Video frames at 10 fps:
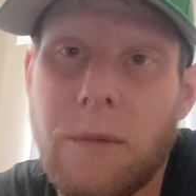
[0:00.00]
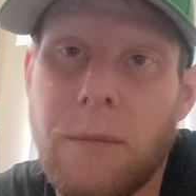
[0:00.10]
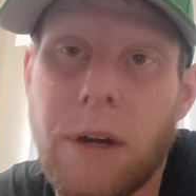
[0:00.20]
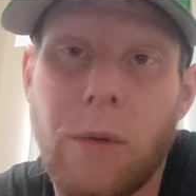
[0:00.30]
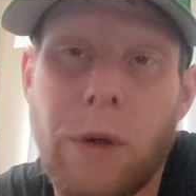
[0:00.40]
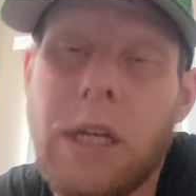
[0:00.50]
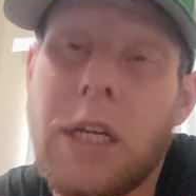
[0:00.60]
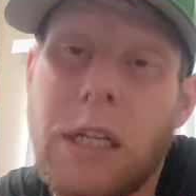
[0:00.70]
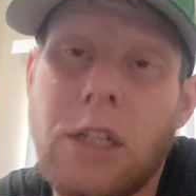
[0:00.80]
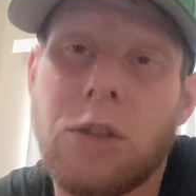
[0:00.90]
But we
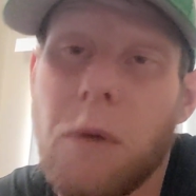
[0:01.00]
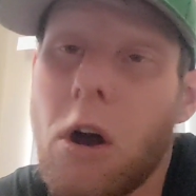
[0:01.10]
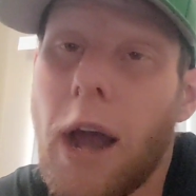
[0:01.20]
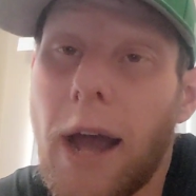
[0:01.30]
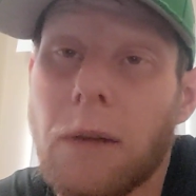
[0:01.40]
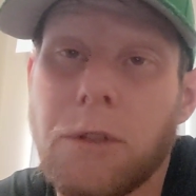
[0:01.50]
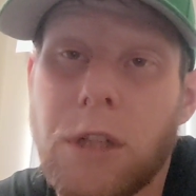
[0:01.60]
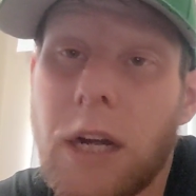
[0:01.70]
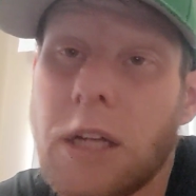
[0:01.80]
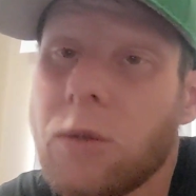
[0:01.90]
need Jamal Adams, you guys.